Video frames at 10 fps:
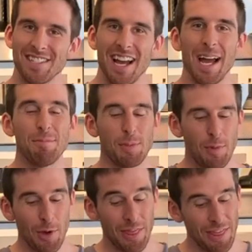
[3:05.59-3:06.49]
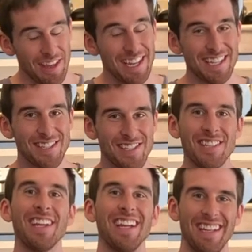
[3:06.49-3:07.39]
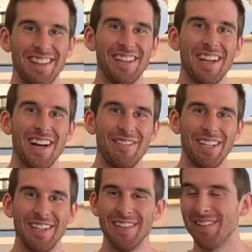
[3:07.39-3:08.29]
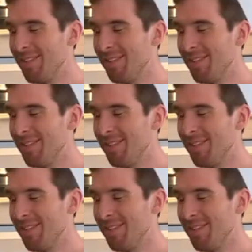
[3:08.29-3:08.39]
time to put this in the oven.